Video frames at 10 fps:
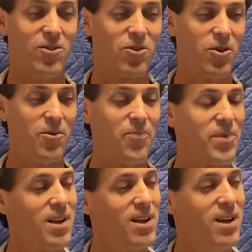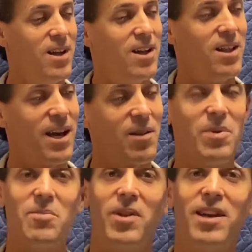So a lot
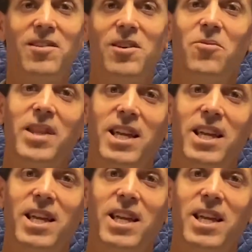of people I see when